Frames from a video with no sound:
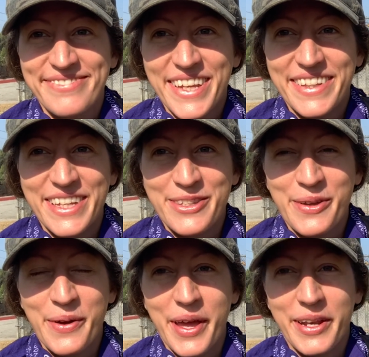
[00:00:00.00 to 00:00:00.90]
let's
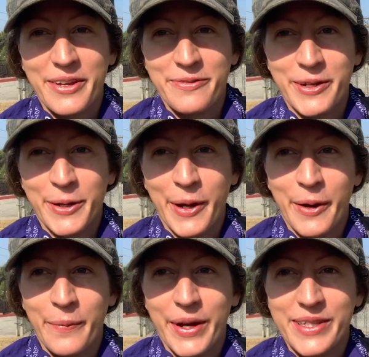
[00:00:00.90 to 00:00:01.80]
go ahead and figure
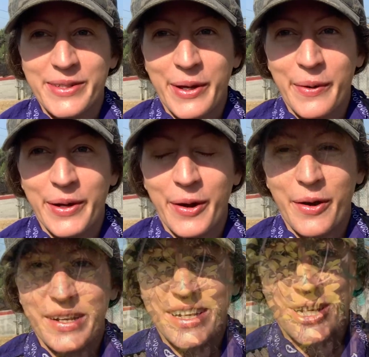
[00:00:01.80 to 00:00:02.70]
out what's going
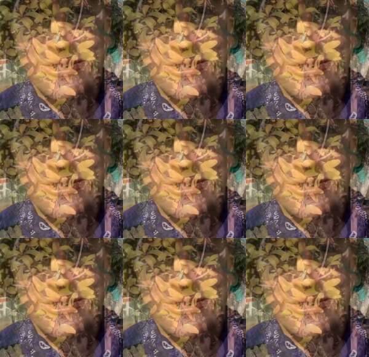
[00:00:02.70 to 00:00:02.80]
on here.